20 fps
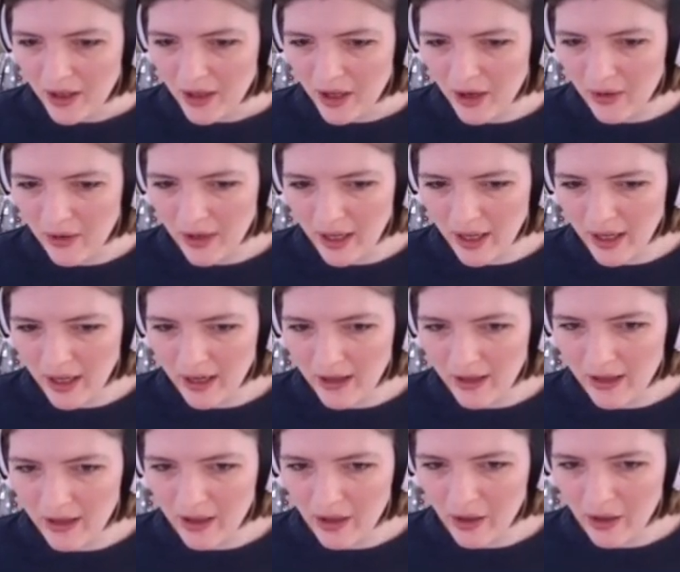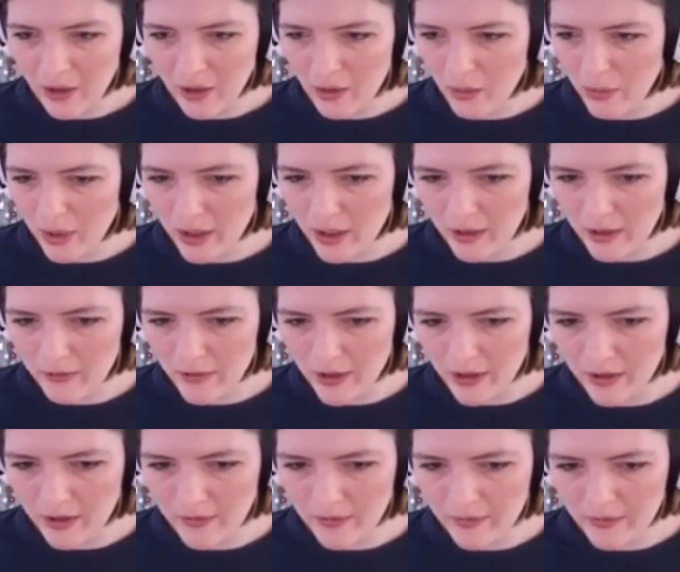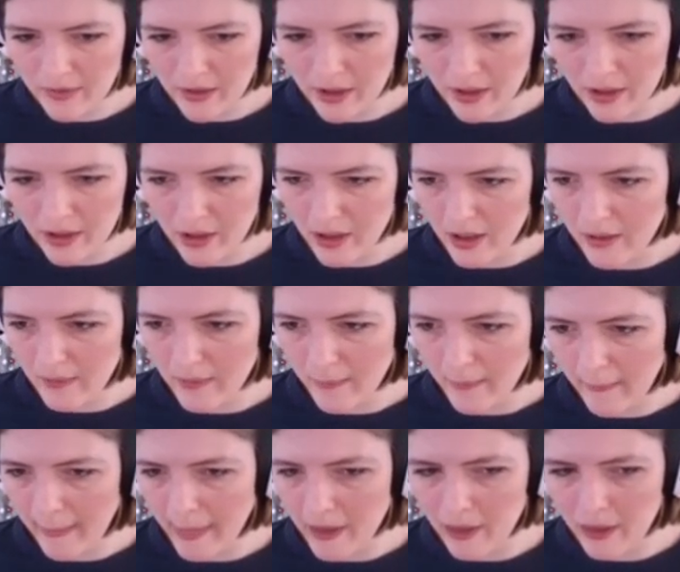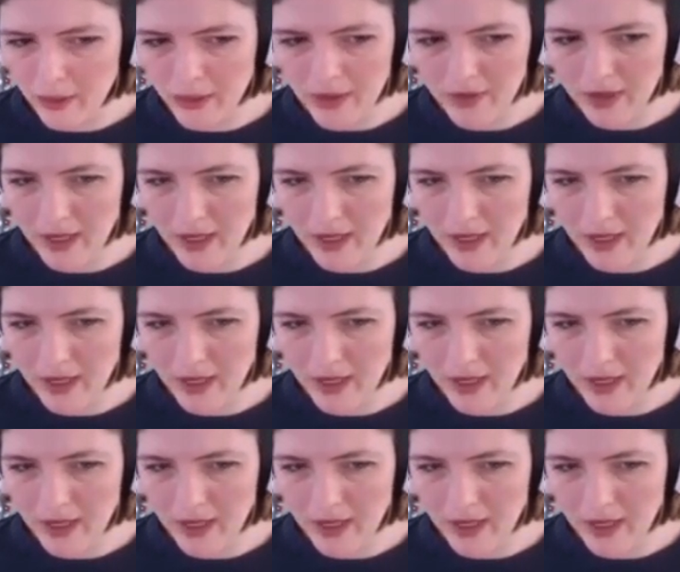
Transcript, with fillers: Okay, wonderful, good. Do we have a